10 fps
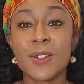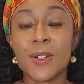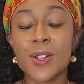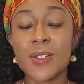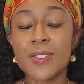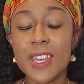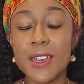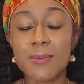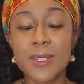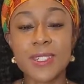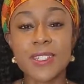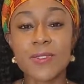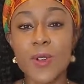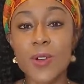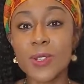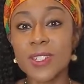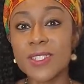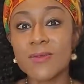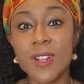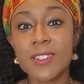close up because the Rona
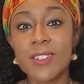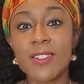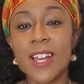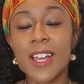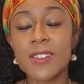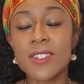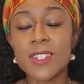is running around.